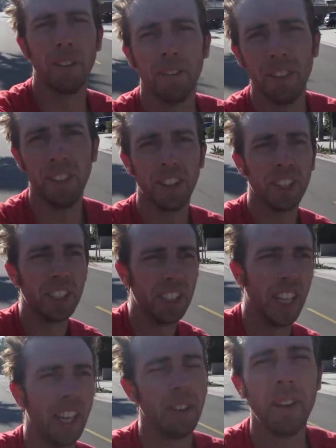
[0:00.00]
Review
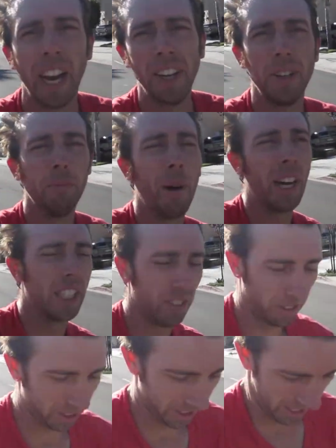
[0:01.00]
Thursday. We got new bikes
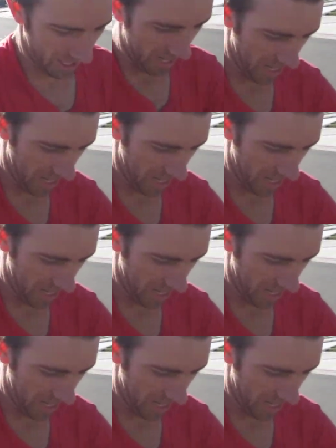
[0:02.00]
for you,